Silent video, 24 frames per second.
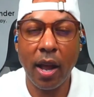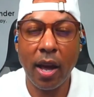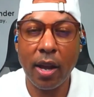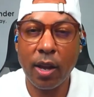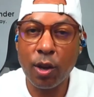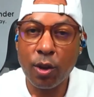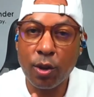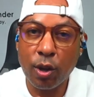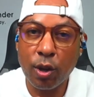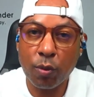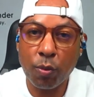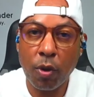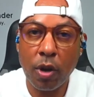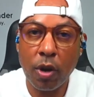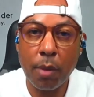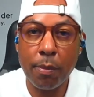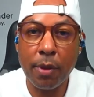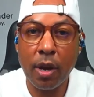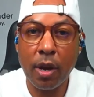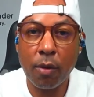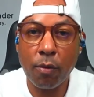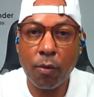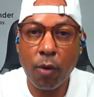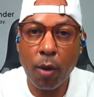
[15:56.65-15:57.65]
Like you just want to
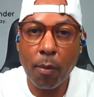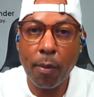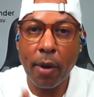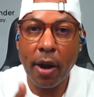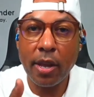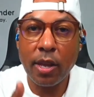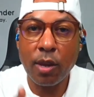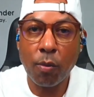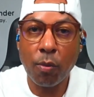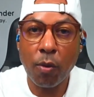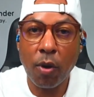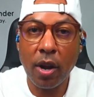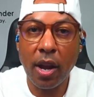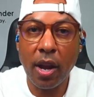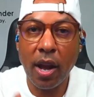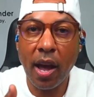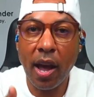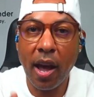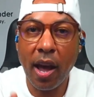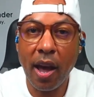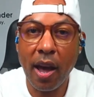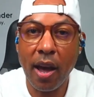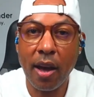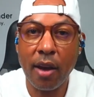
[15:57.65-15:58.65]
be a robot. You want to
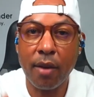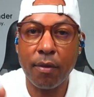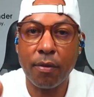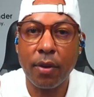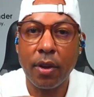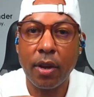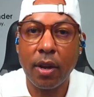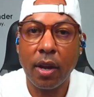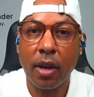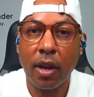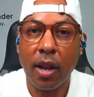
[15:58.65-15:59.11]
have